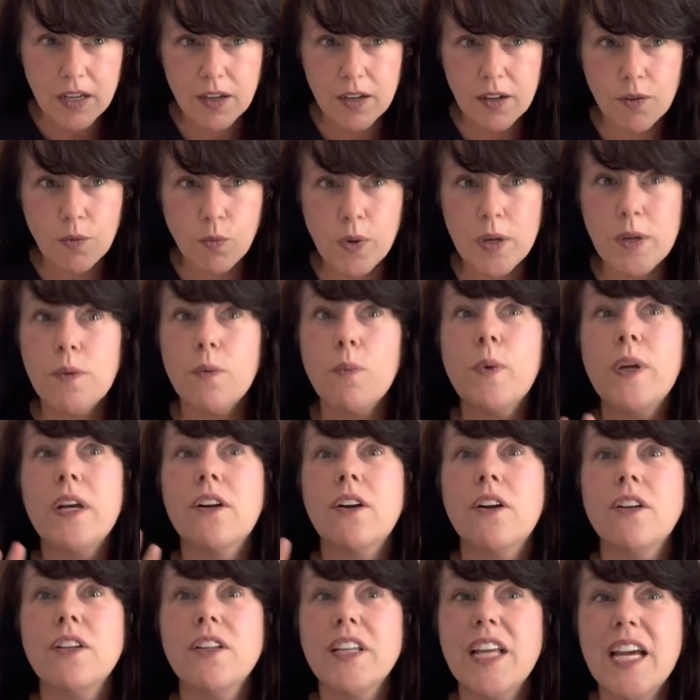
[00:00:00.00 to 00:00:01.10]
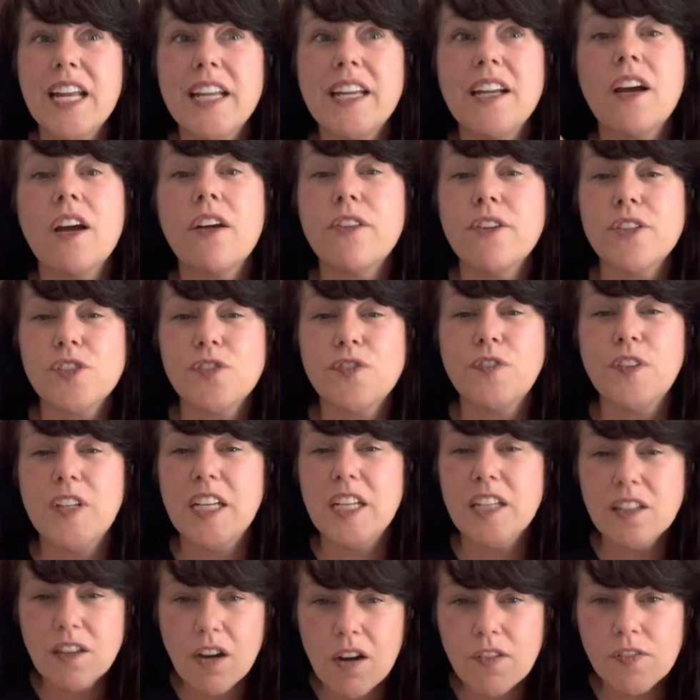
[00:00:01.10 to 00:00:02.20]
when we are letting others
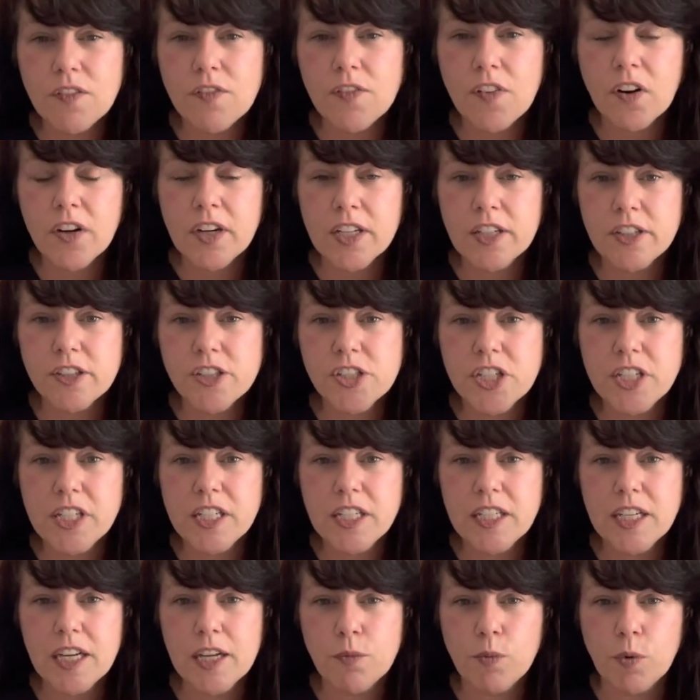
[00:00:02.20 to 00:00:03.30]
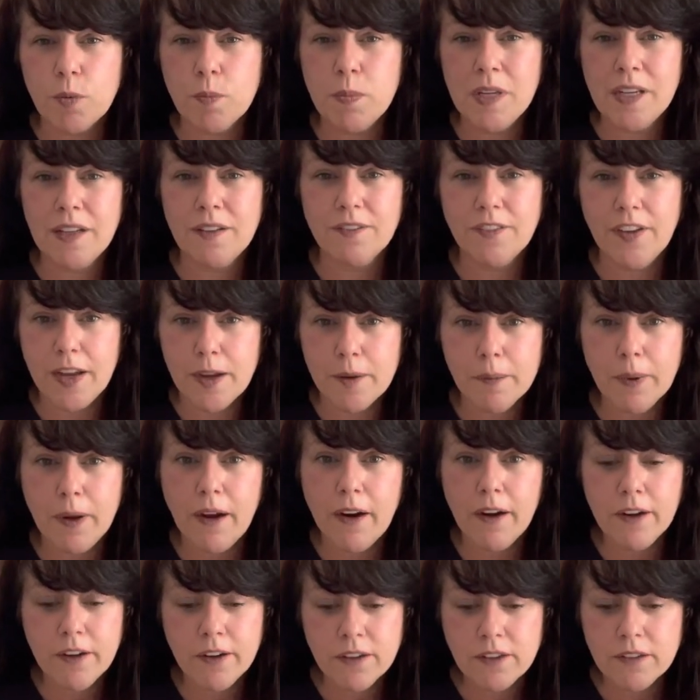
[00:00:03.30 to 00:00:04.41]
feed off of our energy and we're being
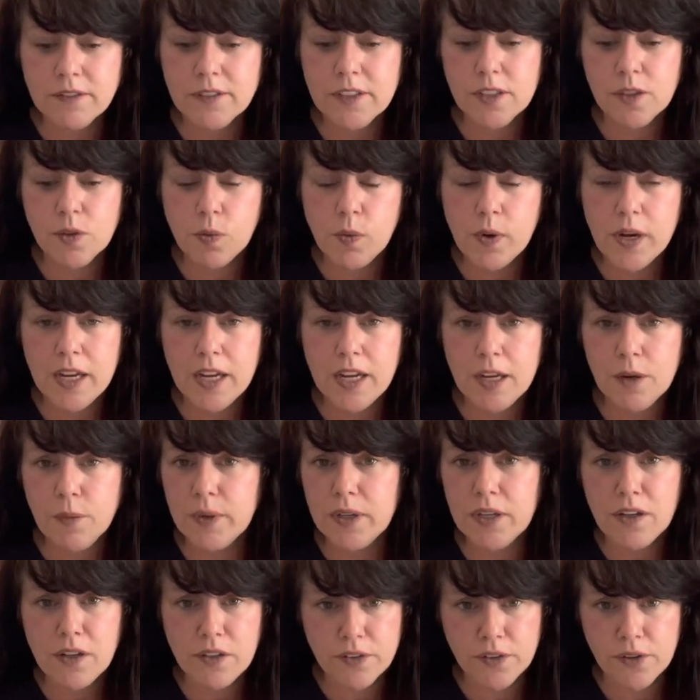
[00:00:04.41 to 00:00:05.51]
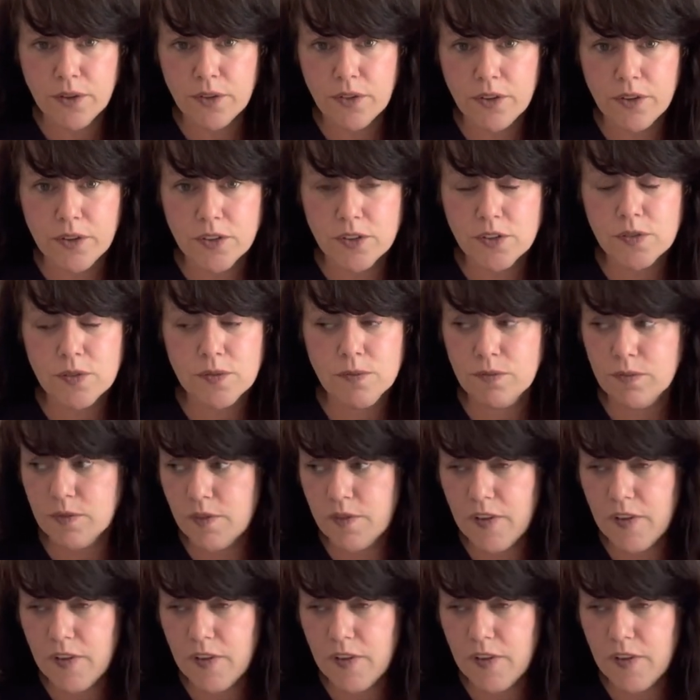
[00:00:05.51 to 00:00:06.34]
vampired in a way. We all know those. We've